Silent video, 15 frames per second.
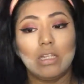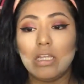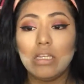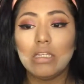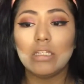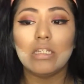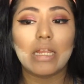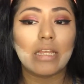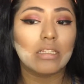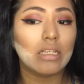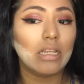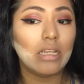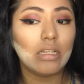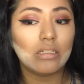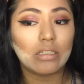Easy,
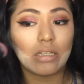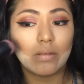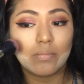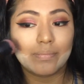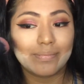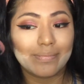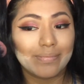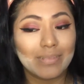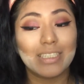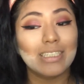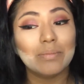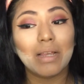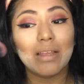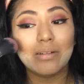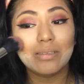easy. So
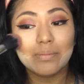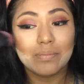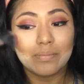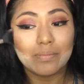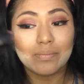smile.